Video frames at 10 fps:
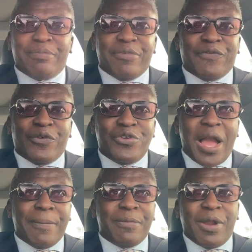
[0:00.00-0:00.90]
Before you
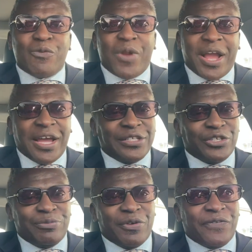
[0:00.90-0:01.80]
hop in my ride,
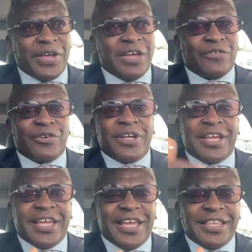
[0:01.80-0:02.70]
do me a favor.
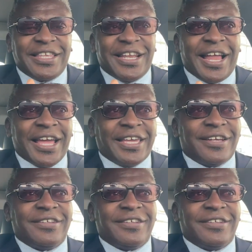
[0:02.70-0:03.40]
Hit the like.